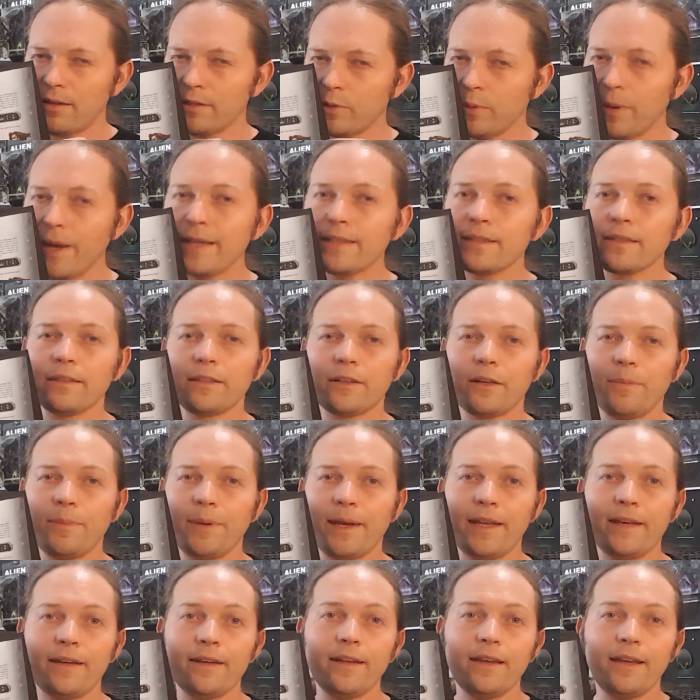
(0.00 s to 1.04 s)
tweaked a little
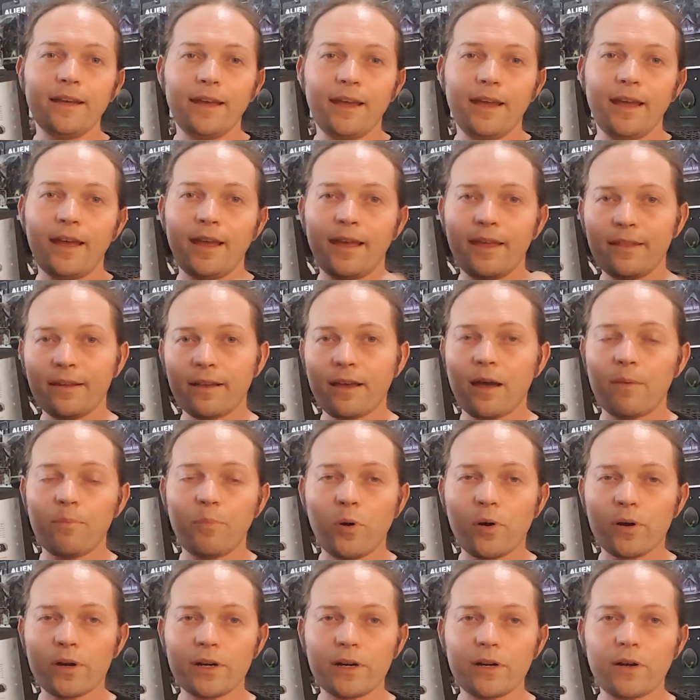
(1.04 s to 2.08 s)
bit, and it got
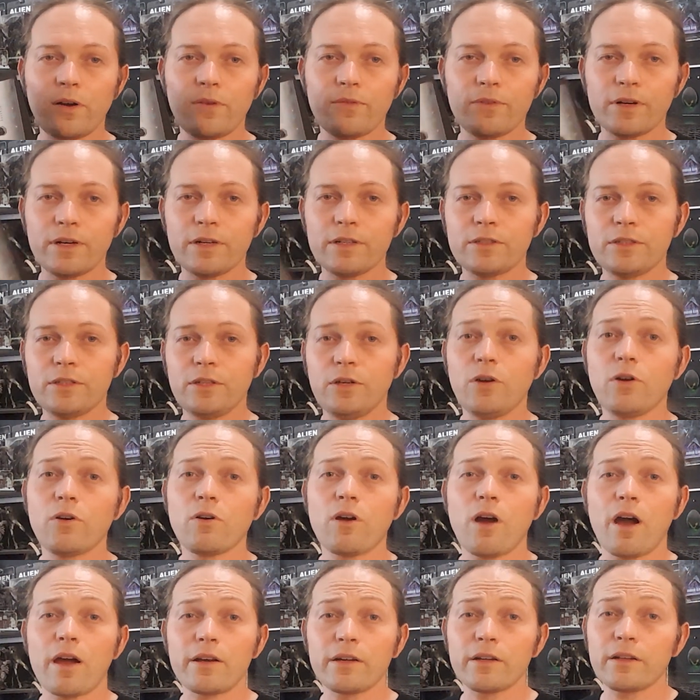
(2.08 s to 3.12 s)
ported over to
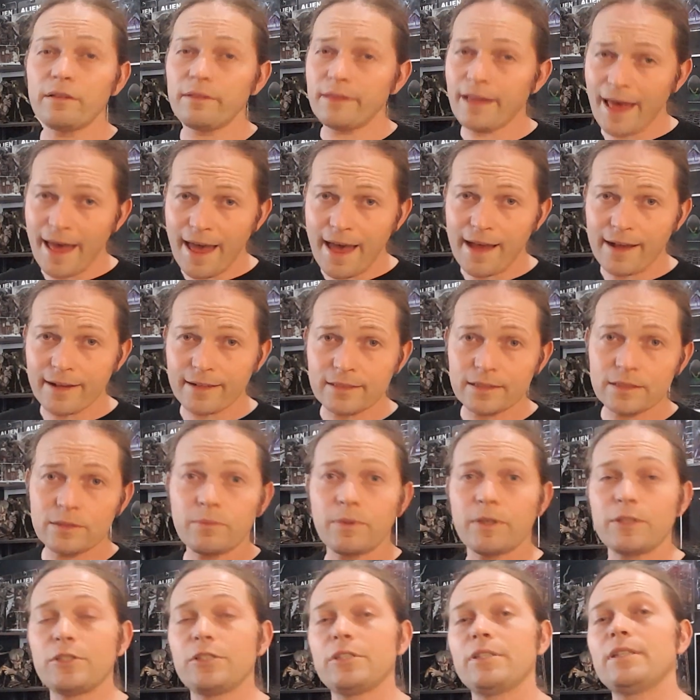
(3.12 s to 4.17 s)
Chronicle X,
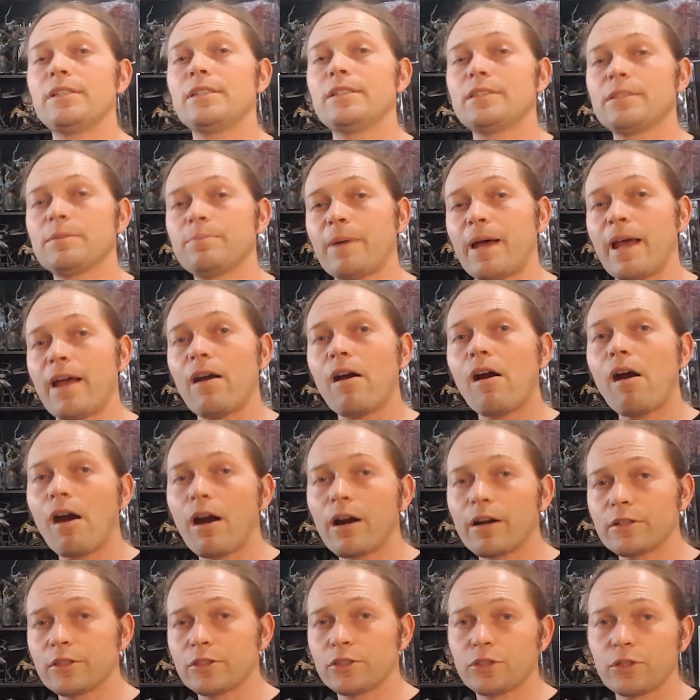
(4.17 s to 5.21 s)
which is by
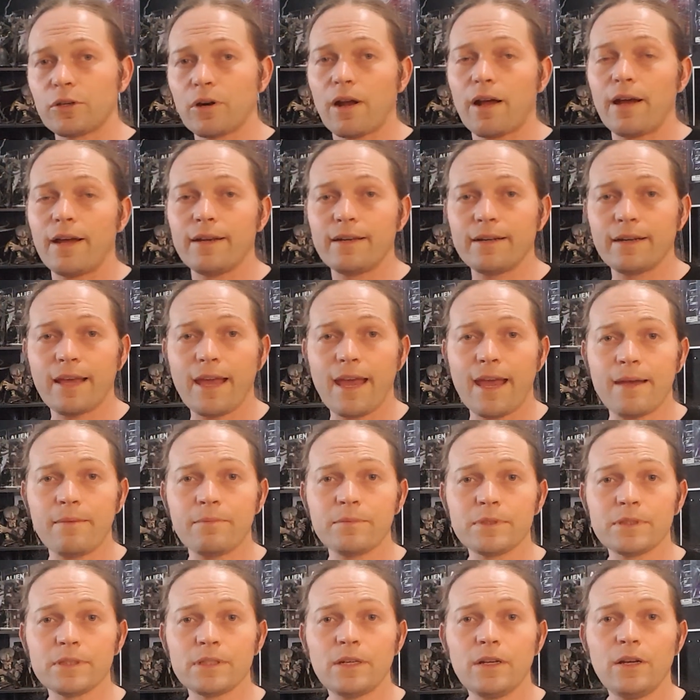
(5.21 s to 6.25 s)
Archtron
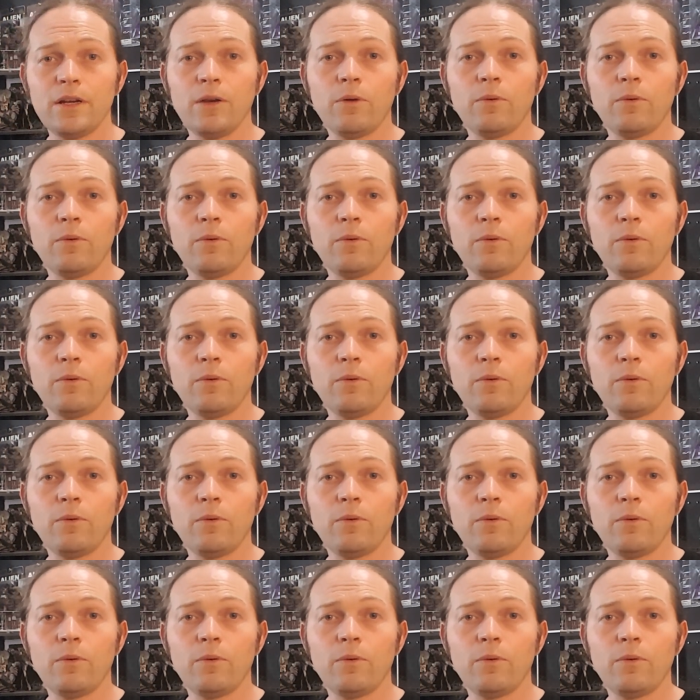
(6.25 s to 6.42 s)
Games,